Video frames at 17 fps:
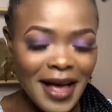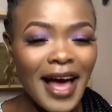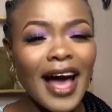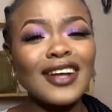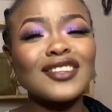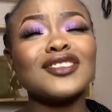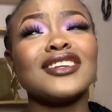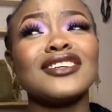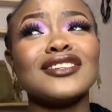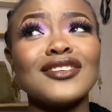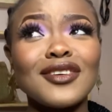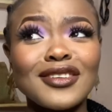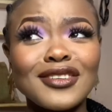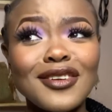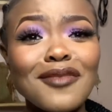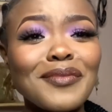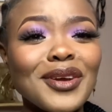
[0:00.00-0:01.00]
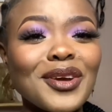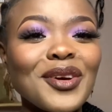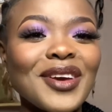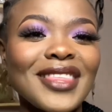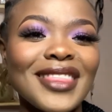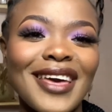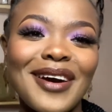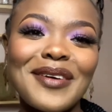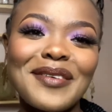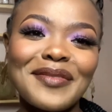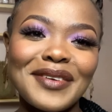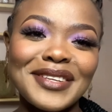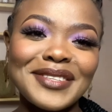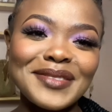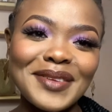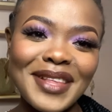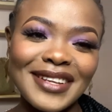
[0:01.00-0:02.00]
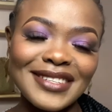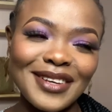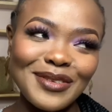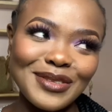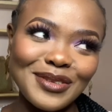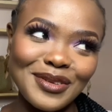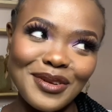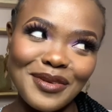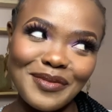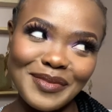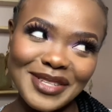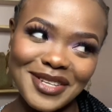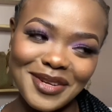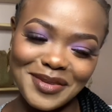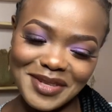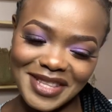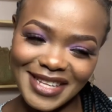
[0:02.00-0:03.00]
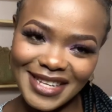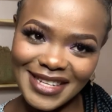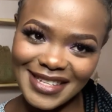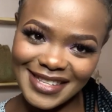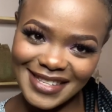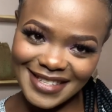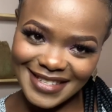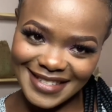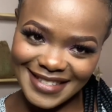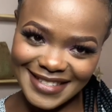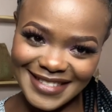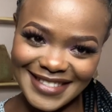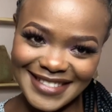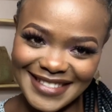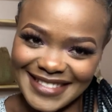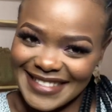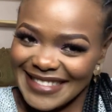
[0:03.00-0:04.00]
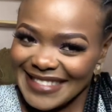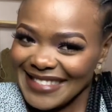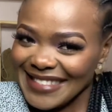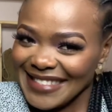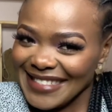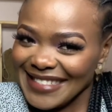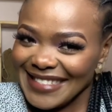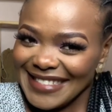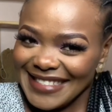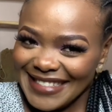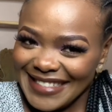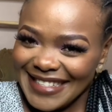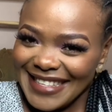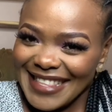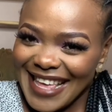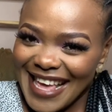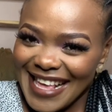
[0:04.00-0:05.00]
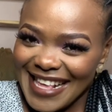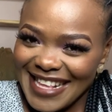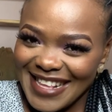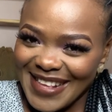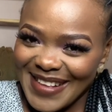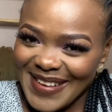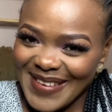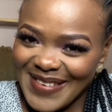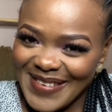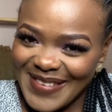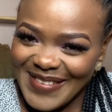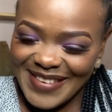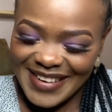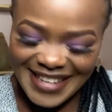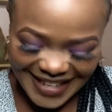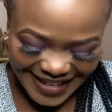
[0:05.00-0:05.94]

Actually, don't be going there often so that I also don't miss out on the deals. Thank you.